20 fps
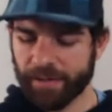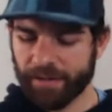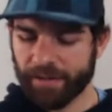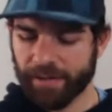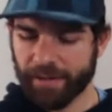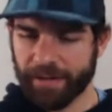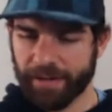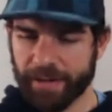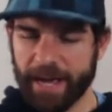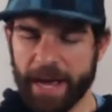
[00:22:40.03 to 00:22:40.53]

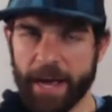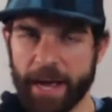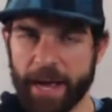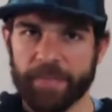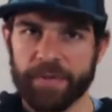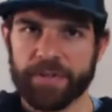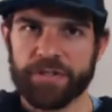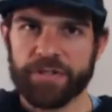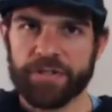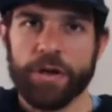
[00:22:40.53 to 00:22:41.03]

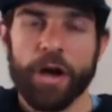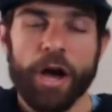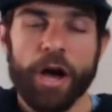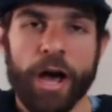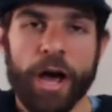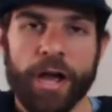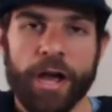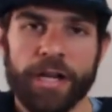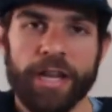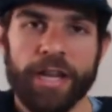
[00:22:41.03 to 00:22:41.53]
But,
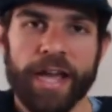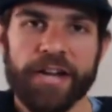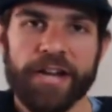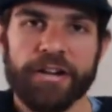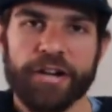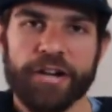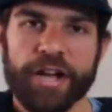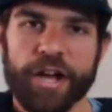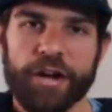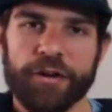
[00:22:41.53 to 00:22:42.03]
on a lighter
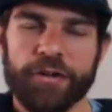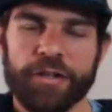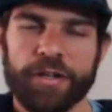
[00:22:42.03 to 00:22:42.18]
note,